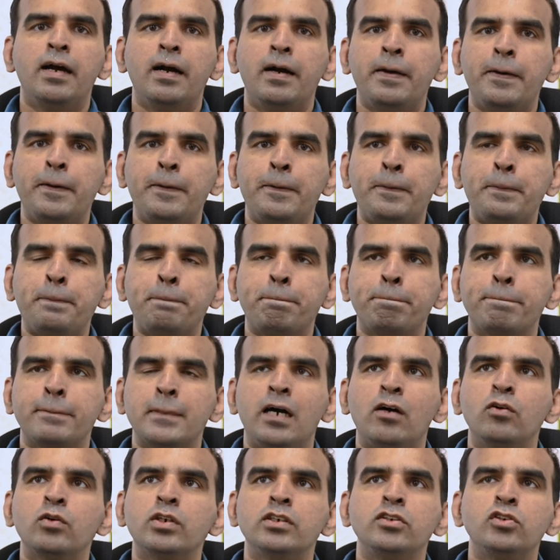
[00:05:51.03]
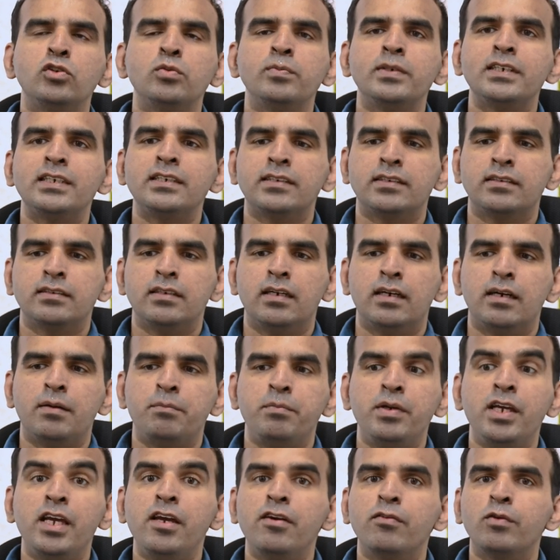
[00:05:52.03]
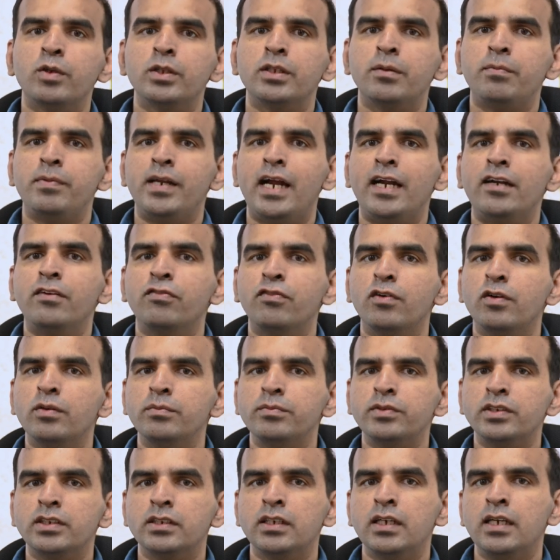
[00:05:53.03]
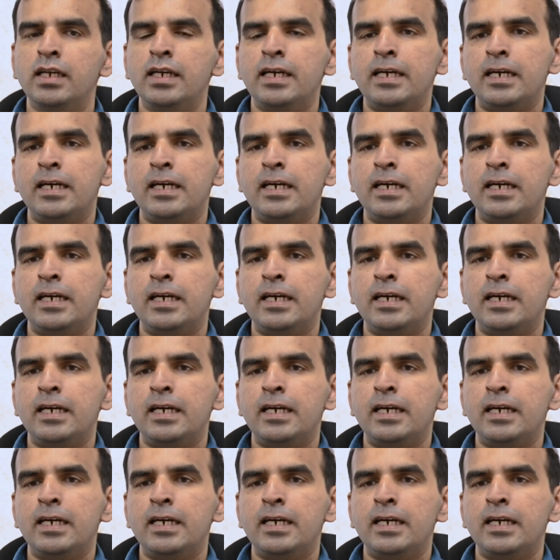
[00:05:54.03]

um, how consumers uh, behave on the platforms,